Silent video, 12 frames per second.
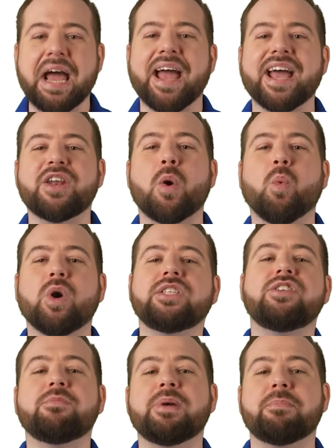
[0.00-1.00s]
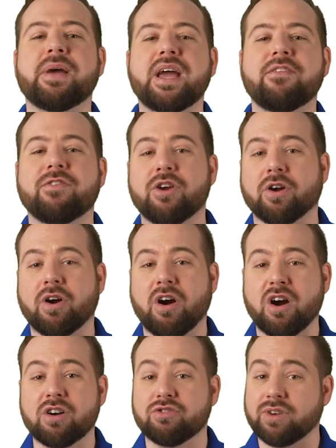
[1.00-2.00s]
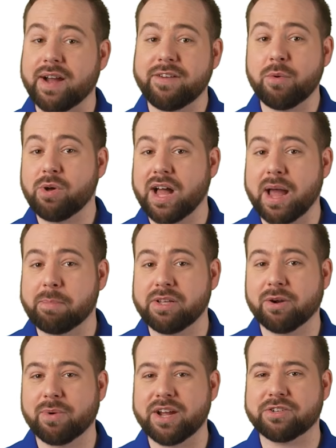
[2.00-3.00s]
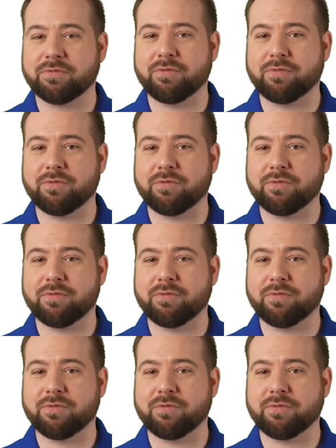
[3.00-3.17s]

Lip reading: And once you've been paid for your car, Driveo will happily arrange a